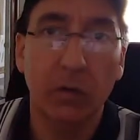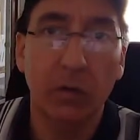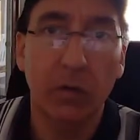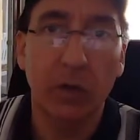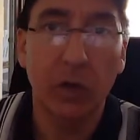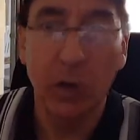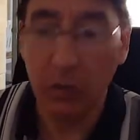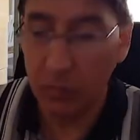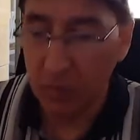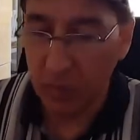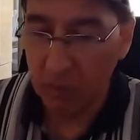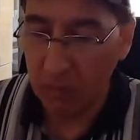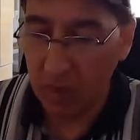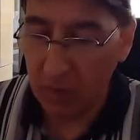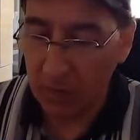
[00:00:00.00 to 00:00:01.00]
You know,
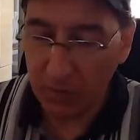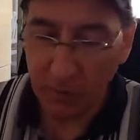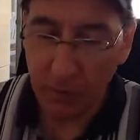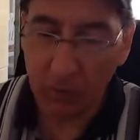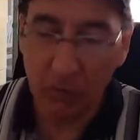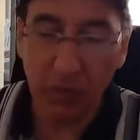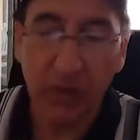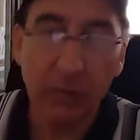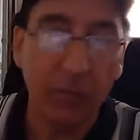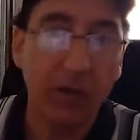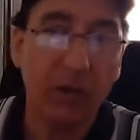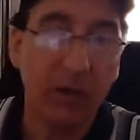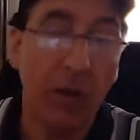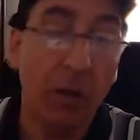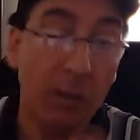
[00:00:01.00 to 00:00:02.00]
maybe the phone, like with
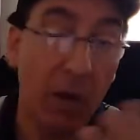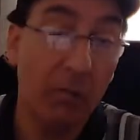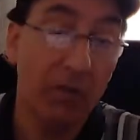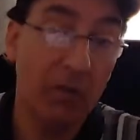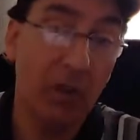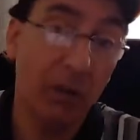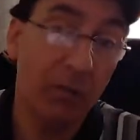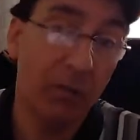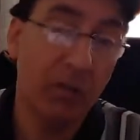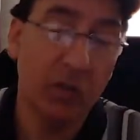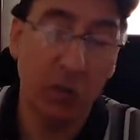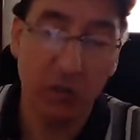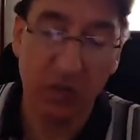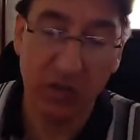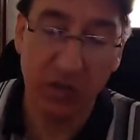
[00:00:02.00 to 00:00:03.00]
this guy, I'm, I'm saying, I'm just
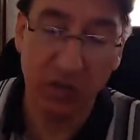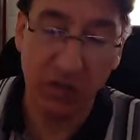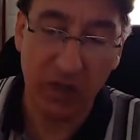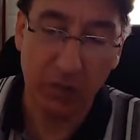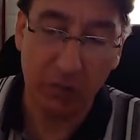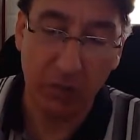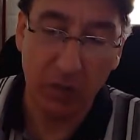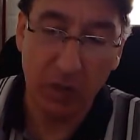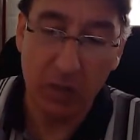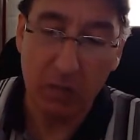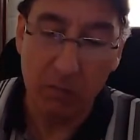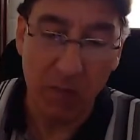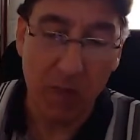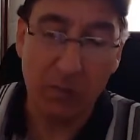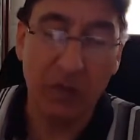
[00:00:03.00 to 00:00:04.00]
using as an example.
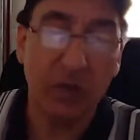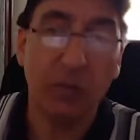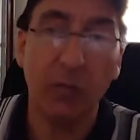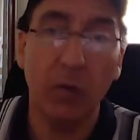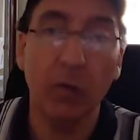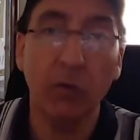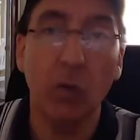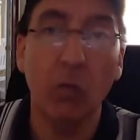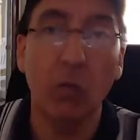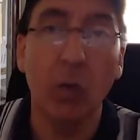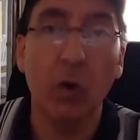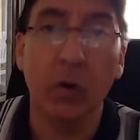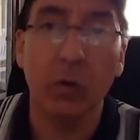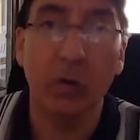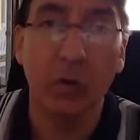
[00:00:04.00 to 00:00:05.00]
Maybe this phone don't
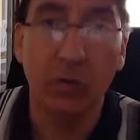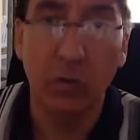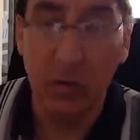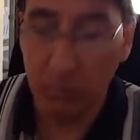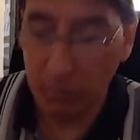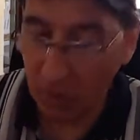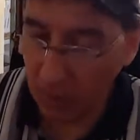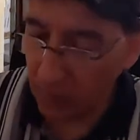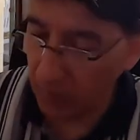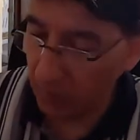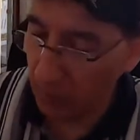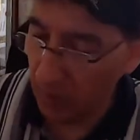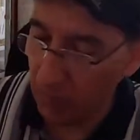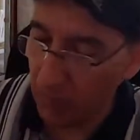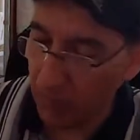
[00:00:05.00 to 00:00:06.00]
work. Maybe it,
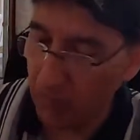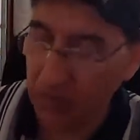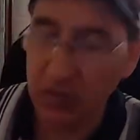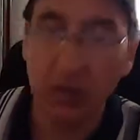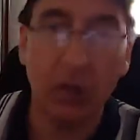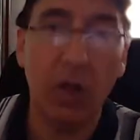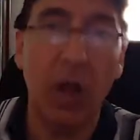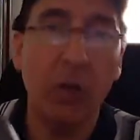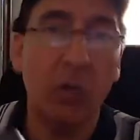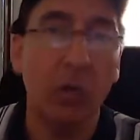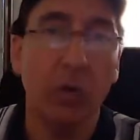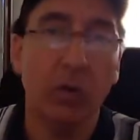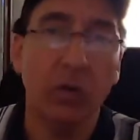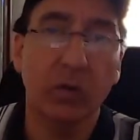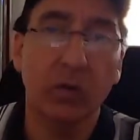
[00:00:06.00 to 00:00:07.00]
maybe just the clock
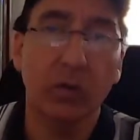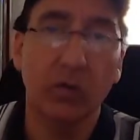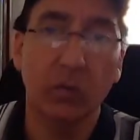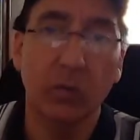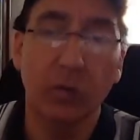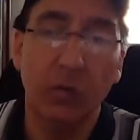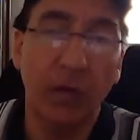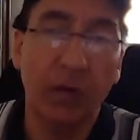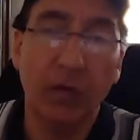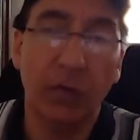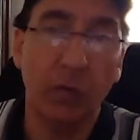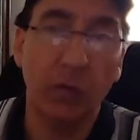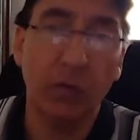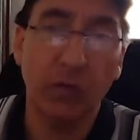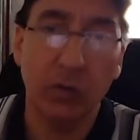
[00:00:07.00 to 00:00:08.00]
works, or vice
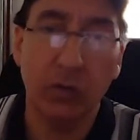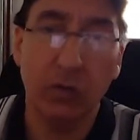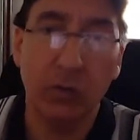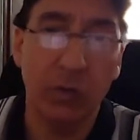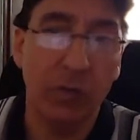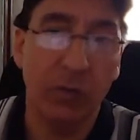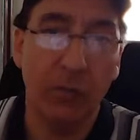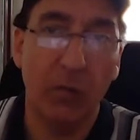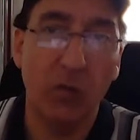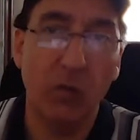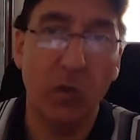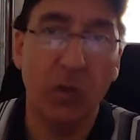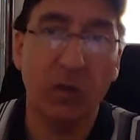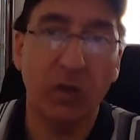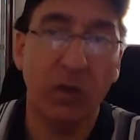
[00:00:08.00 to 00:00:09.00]
versa. Maybe the phone
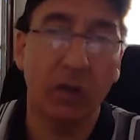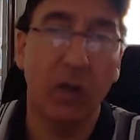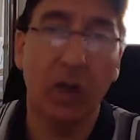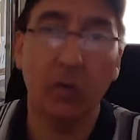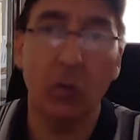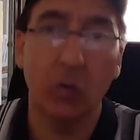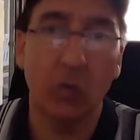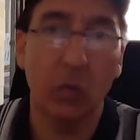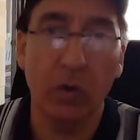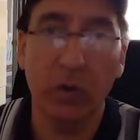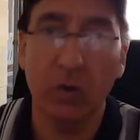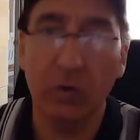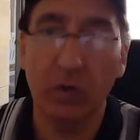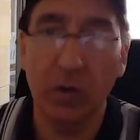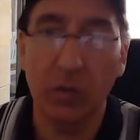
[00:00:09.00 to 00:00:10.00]
works and the clock don't
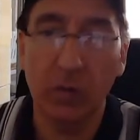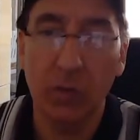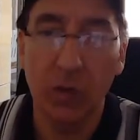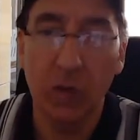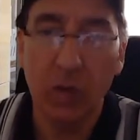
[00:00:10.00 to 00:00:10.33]
work. You know.